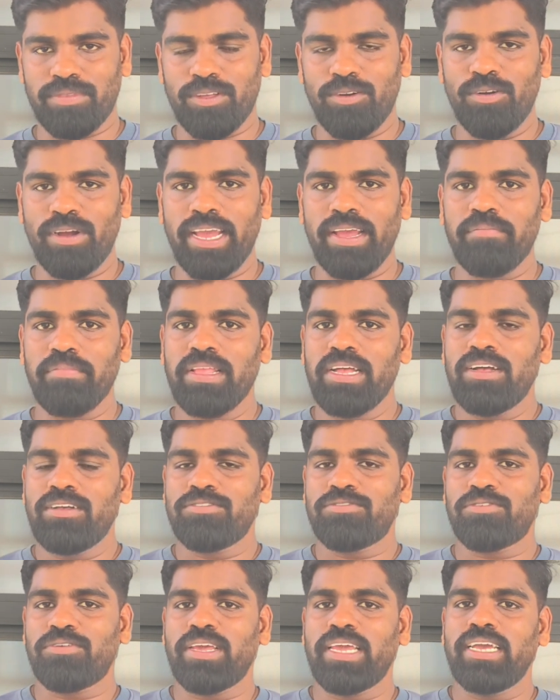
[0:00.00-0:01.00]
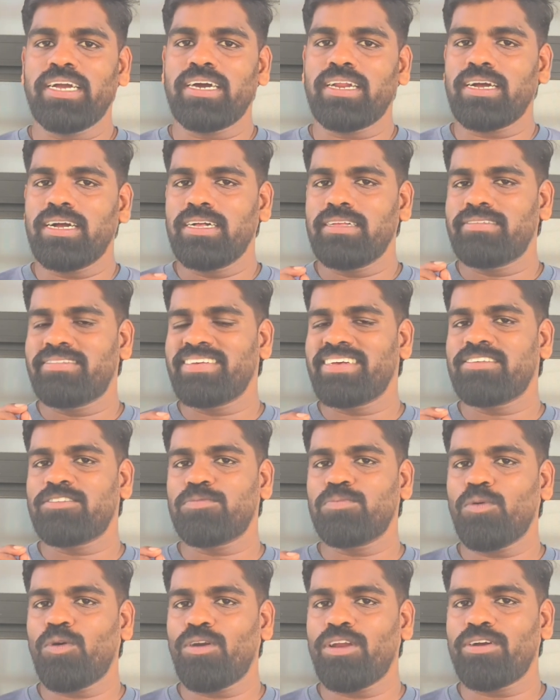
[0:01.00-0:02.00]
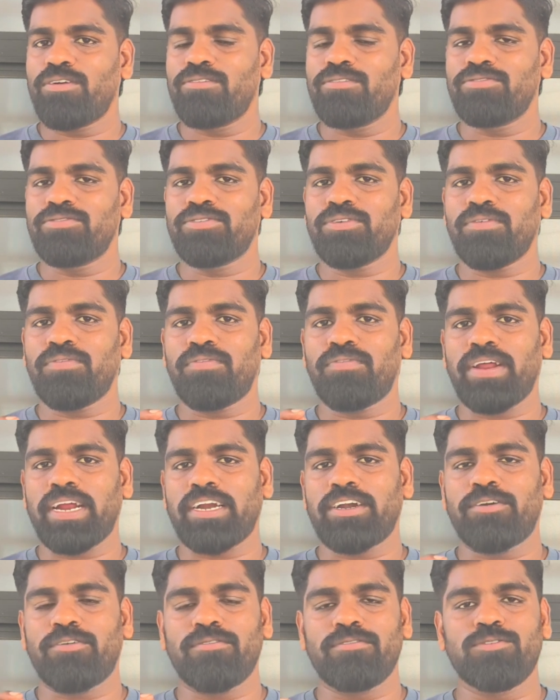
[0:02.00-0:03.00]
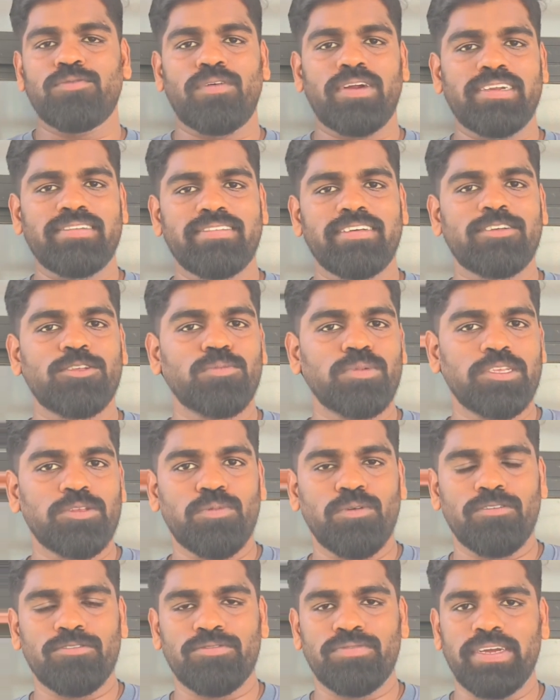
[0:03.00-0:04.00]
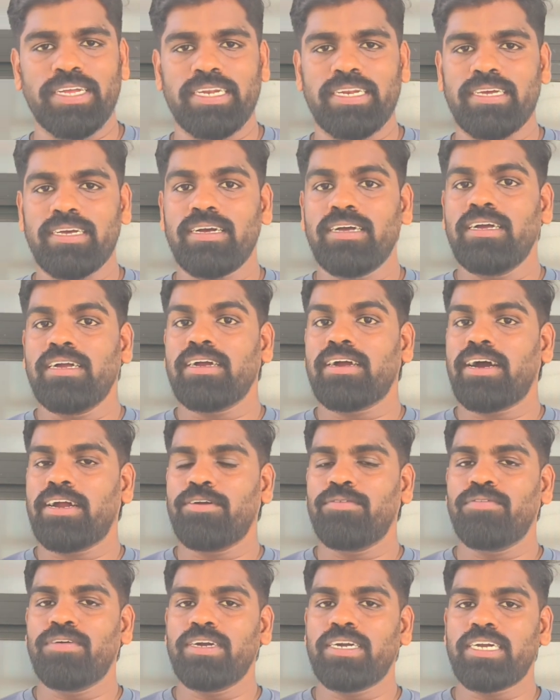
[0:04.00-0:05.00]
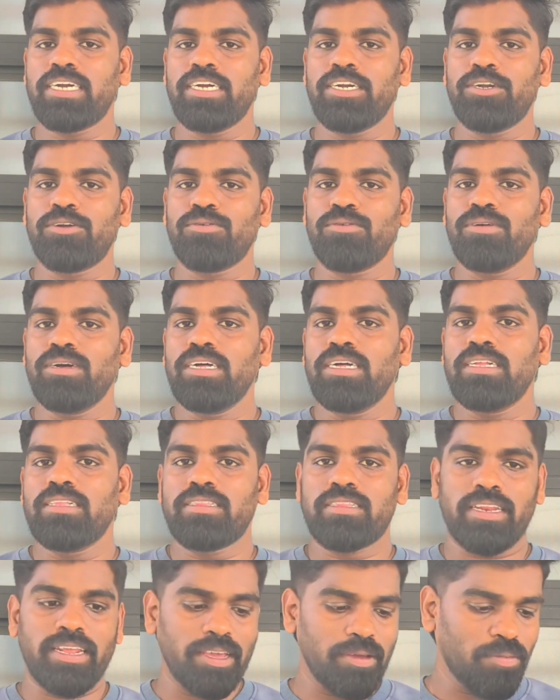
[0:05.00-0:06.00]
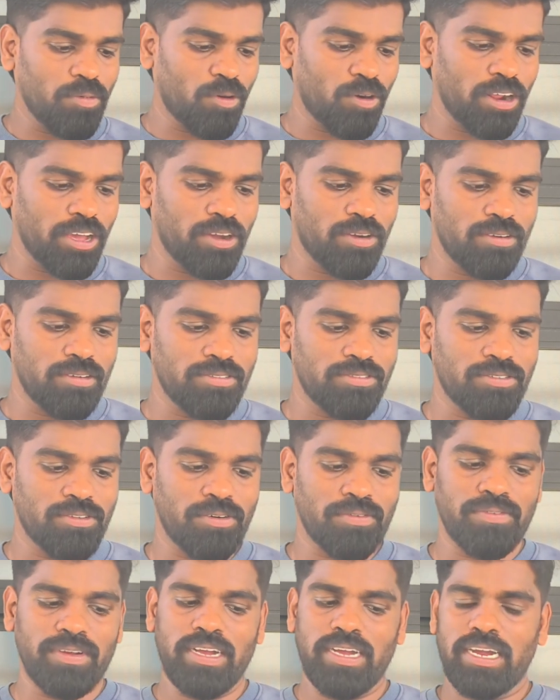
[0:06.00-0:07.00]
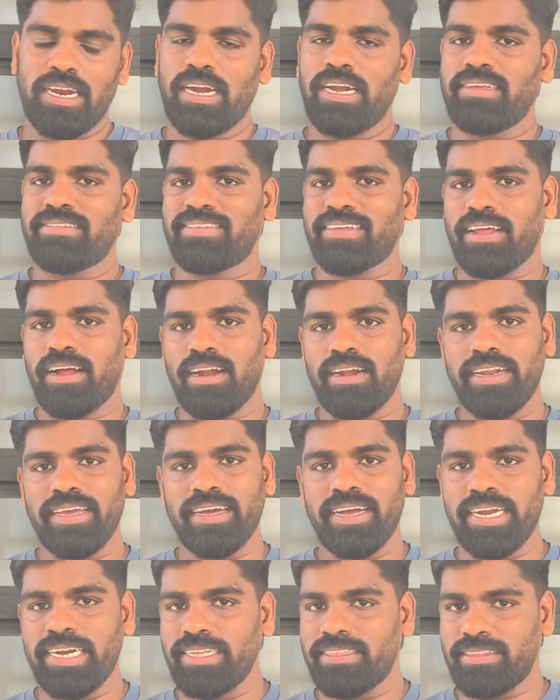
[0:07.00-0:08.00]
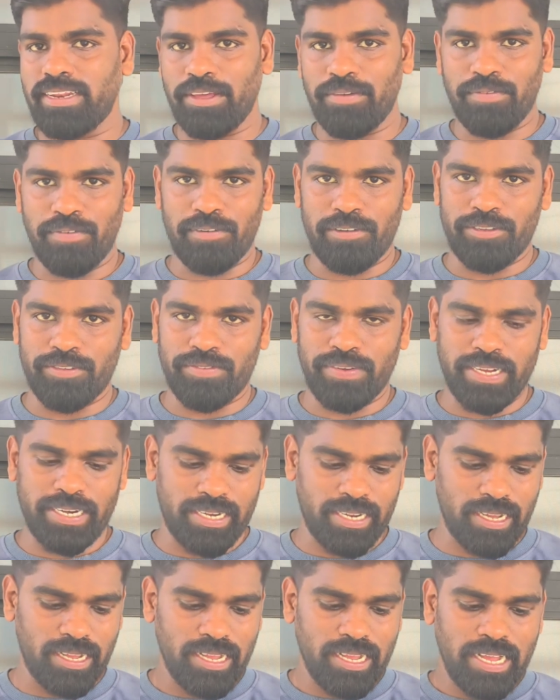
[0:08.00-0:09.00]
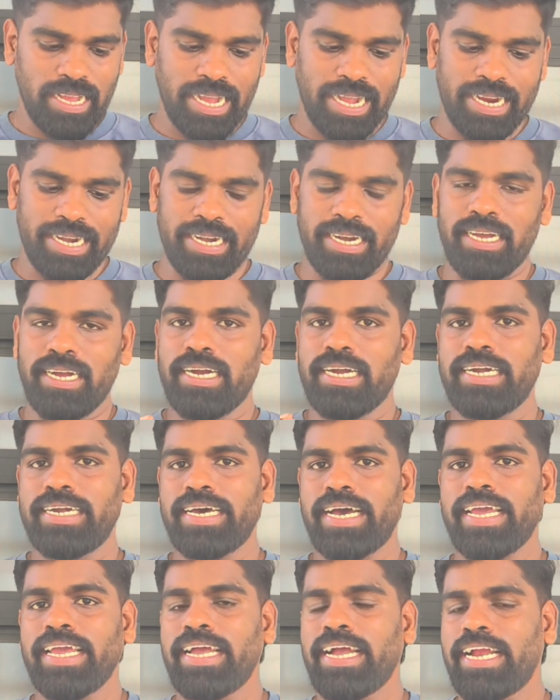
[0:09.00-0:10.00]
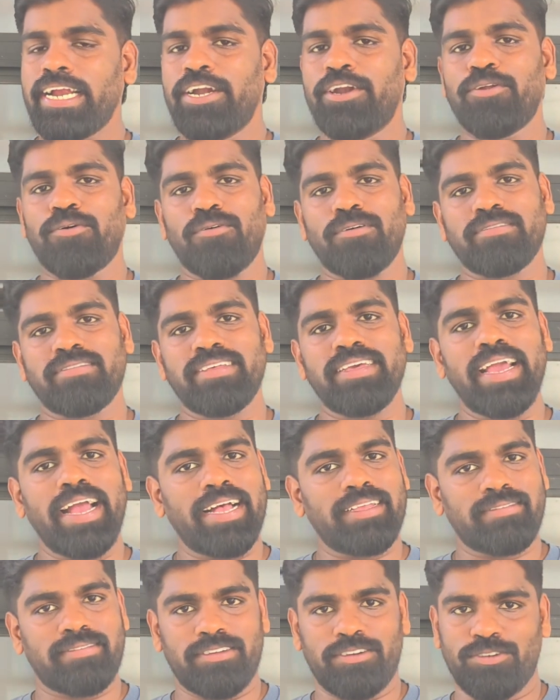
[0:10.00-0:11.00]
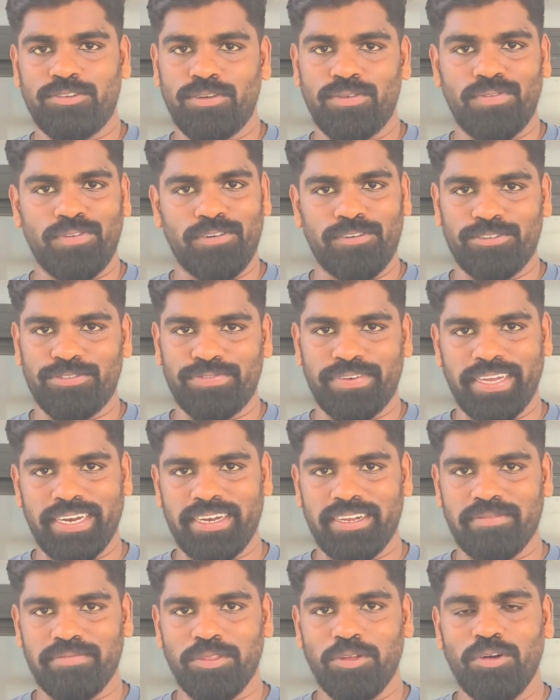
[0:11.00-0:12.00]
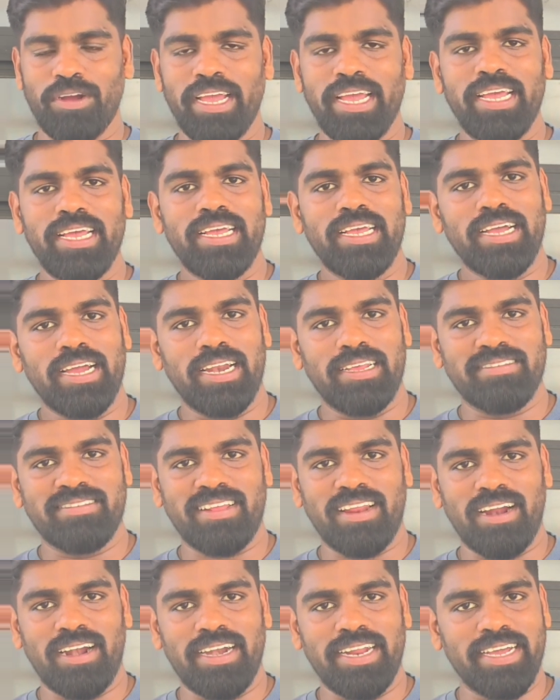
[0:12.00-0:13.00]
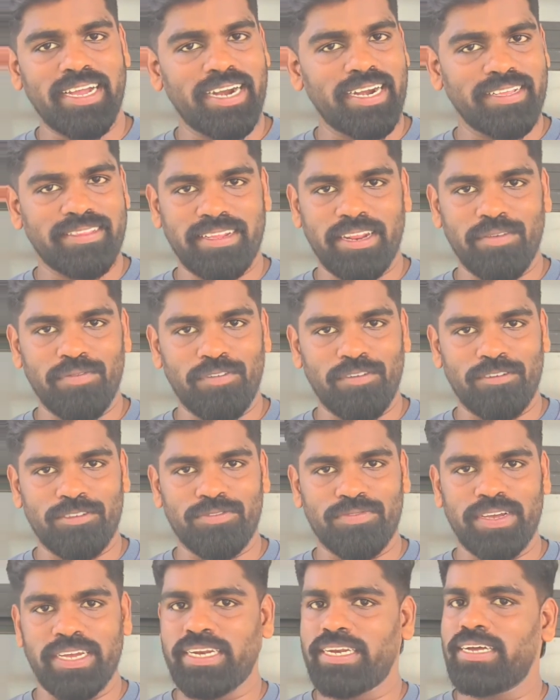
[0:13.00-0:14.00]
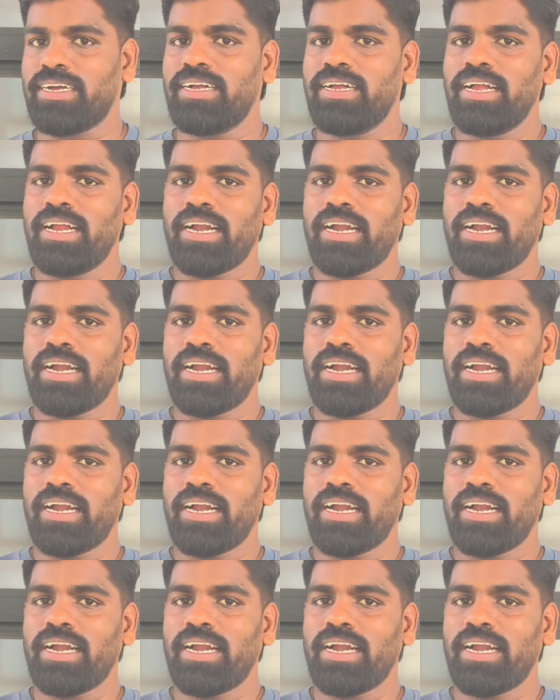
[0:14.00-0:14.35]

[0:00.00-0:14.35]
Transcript: Okay, so here 6 molecules of fructose 1,6-bisphosphate converted into 3 molecules of glyceraldehyde 3-phosphate and dihydroxyacetone phosphate. Okay, glyceraldehyde 3-phosphate,